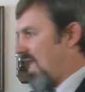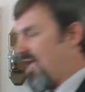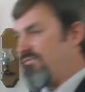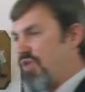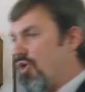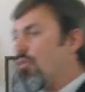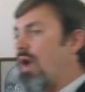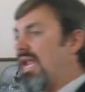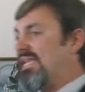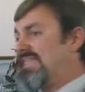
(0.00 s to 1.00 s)
If you
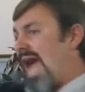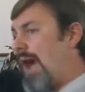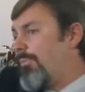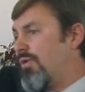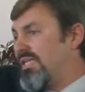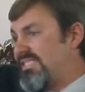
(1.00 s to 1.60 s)
want to dabble in